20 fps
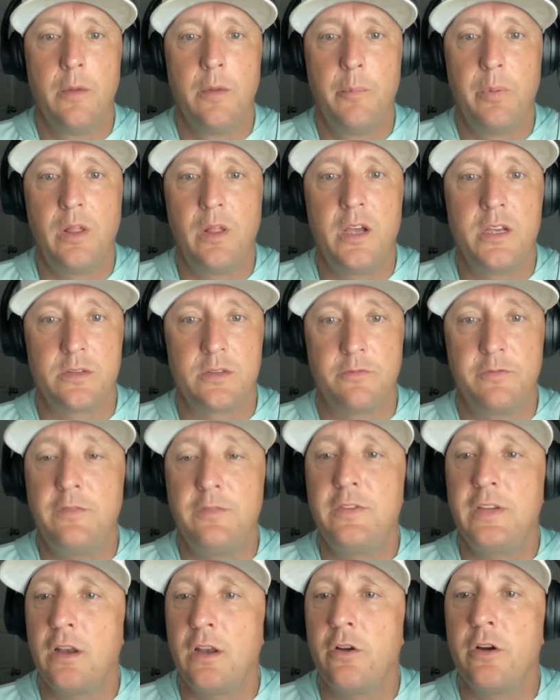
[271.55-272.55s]
plus
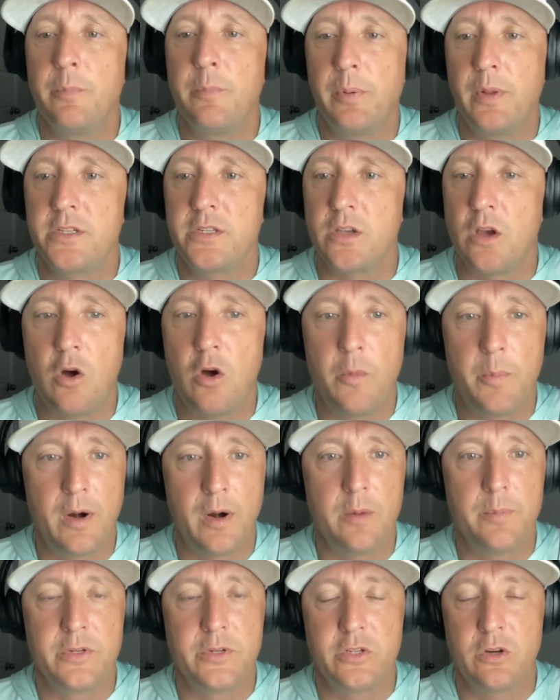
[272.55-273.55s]
1,500 plus
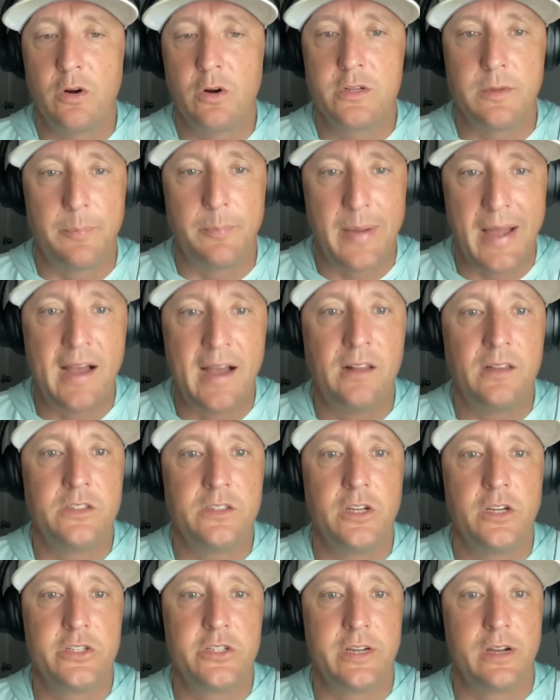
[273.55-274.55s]
all-purpose yards, a pile of
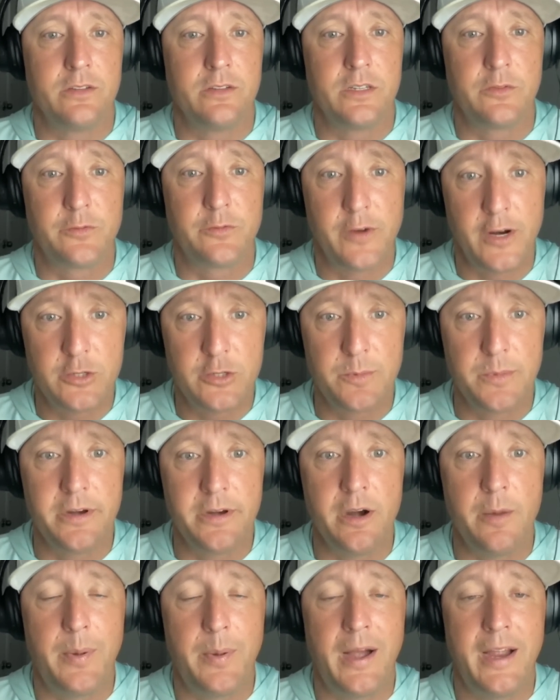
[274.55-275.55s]
touchdowns his freshman
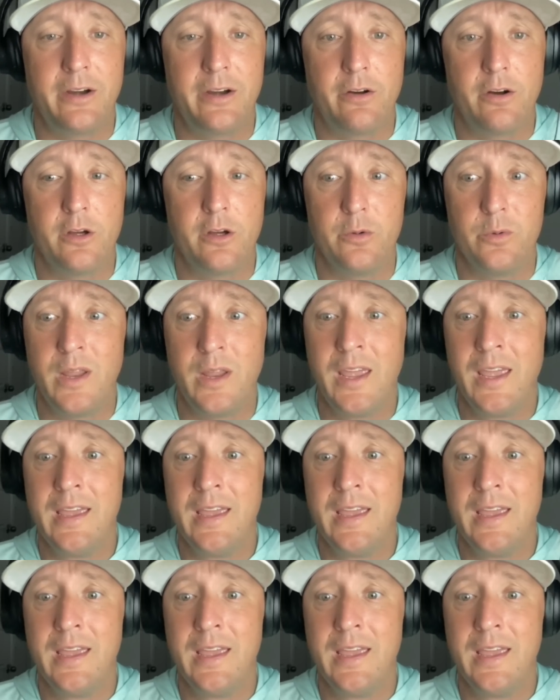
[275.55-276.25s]
year at Pike Road.